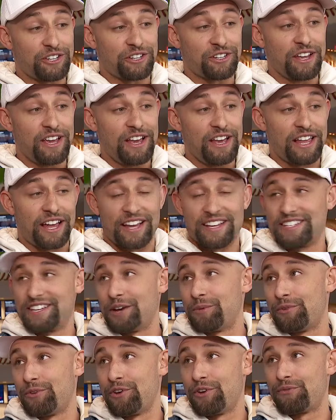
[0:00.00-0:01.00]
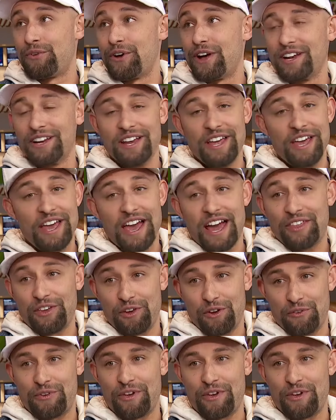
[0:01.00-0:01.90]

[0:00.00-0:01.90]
And like I said, when you're fun, I think your